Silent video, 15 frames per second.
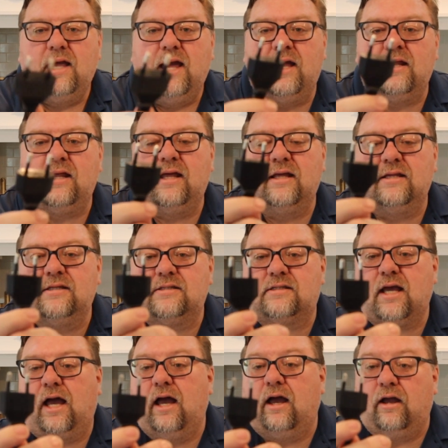It is
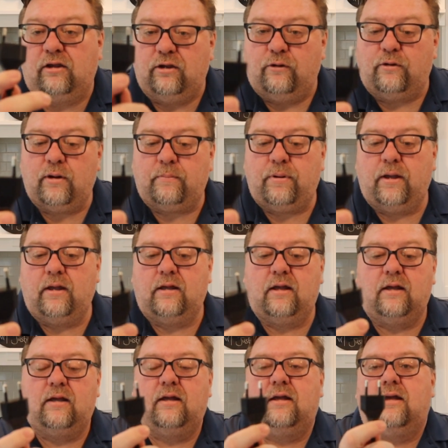Europe
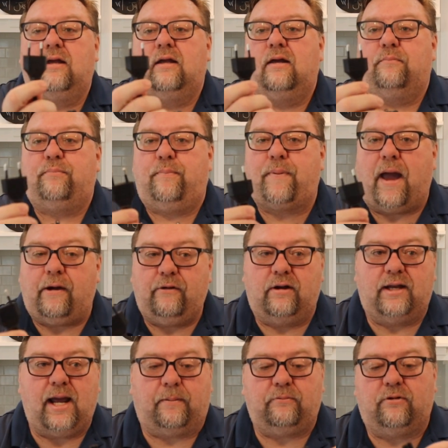power
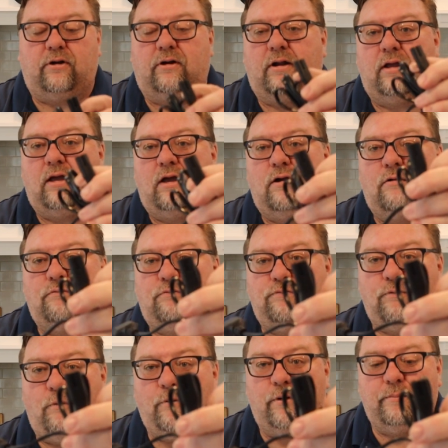adapter
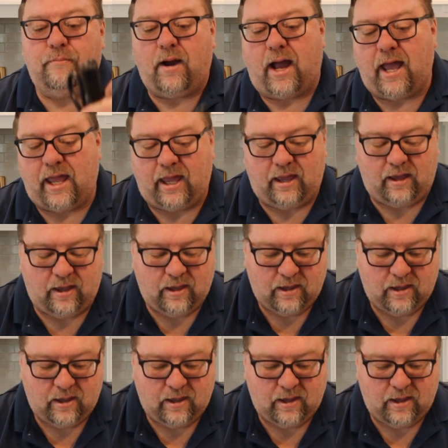for my